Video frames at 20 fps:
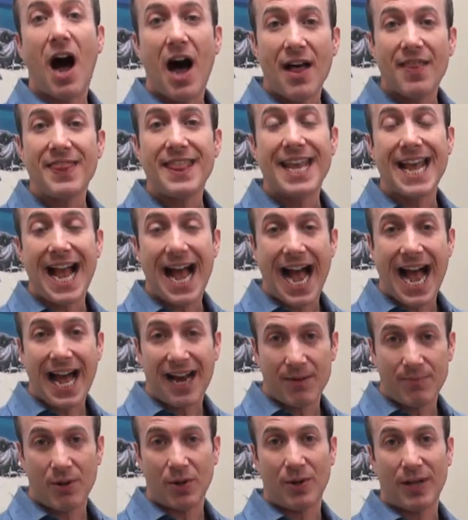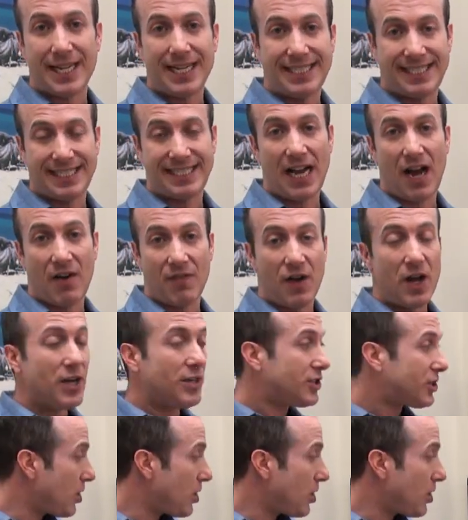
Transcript: on the animal itself.